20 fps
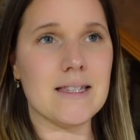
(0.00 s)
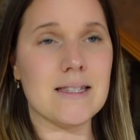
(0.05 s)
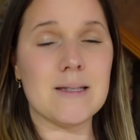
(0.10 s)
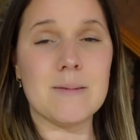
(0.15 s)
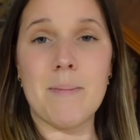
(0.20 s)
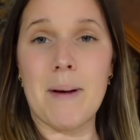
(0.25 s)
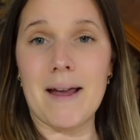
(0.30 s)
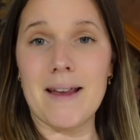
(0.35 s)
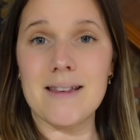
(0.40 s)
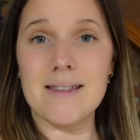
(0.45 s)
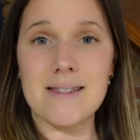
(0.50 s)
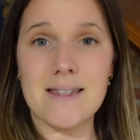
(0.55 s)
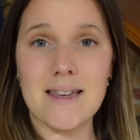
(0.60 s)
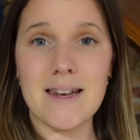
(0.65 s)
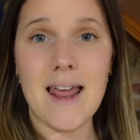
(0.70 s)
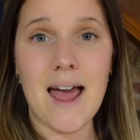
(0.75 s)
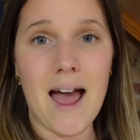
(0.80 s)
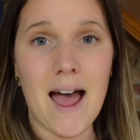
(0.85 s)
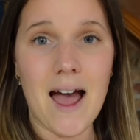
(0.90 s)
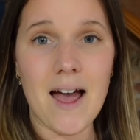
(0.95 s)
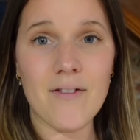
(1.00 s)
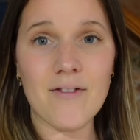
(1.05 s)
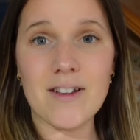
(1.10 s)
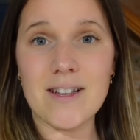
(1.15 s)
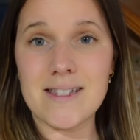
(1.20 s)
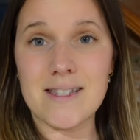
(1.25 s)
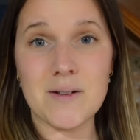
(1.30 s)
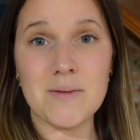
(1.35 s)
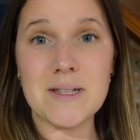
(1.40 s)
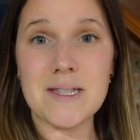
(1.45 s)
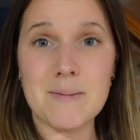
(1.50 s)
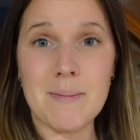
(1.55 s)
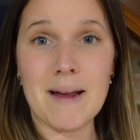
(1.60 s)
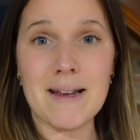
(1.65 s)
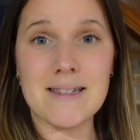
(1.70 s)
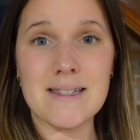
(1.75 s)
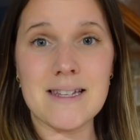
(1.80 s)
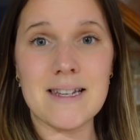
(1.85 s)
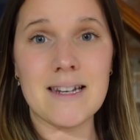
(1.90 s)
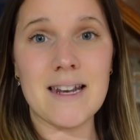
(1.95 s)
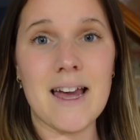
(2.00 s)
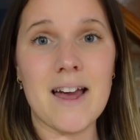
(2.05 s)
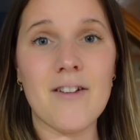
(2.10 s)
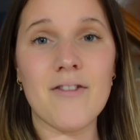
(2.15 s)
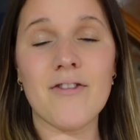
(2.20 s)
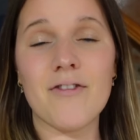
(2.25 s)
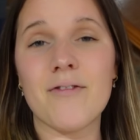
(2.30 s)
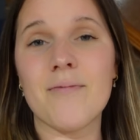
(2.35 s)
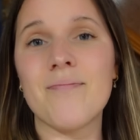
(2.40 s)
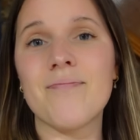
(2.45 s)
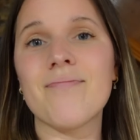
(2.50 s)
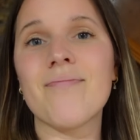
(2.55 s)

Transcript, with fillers: spice in half because it was spicy enough.